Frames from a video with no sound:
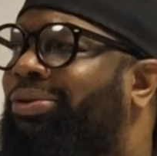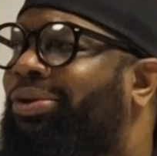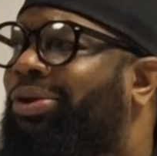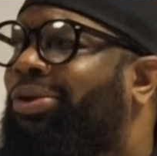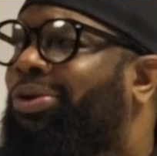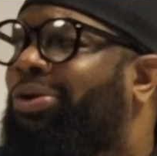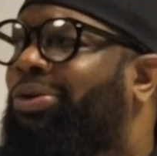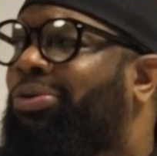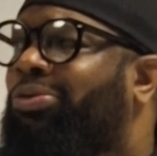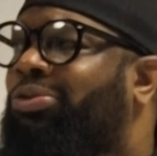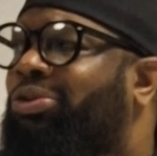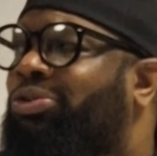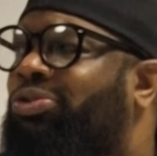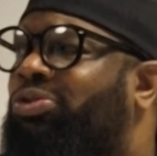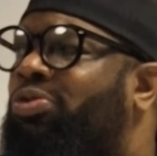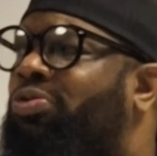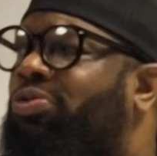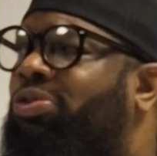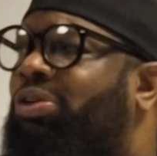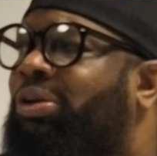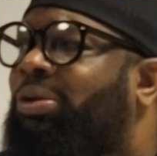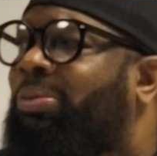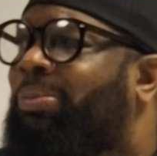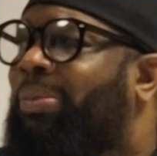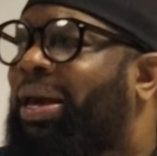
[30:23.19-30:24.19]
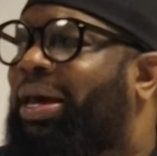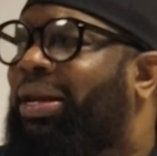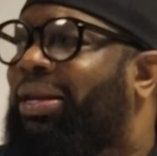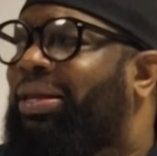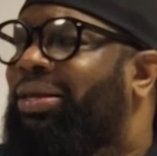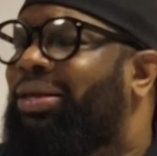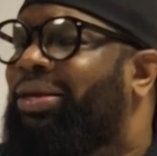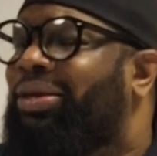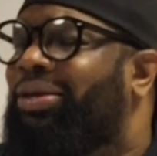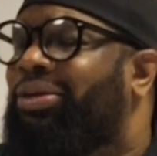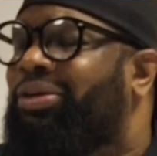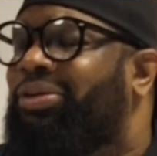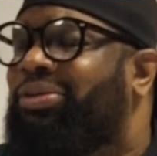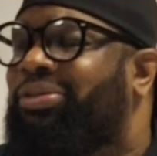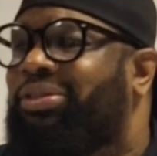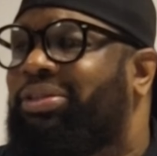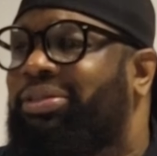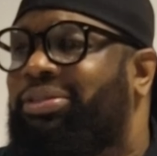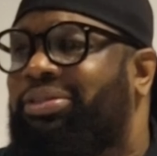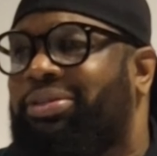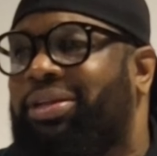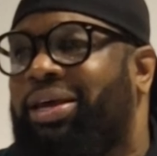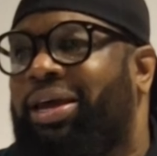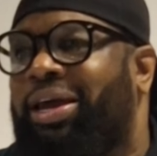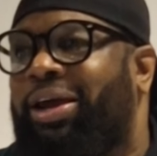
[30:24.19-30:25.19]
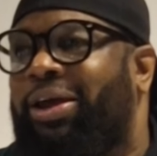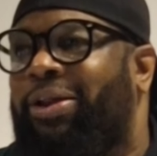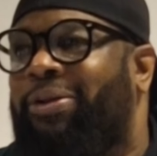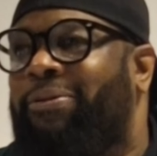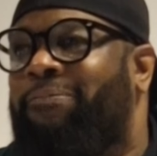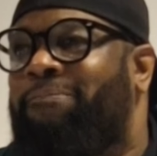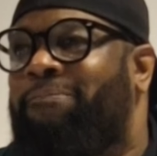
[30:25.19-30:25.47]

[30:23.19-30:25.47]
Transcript: you know, the truth of the matter is that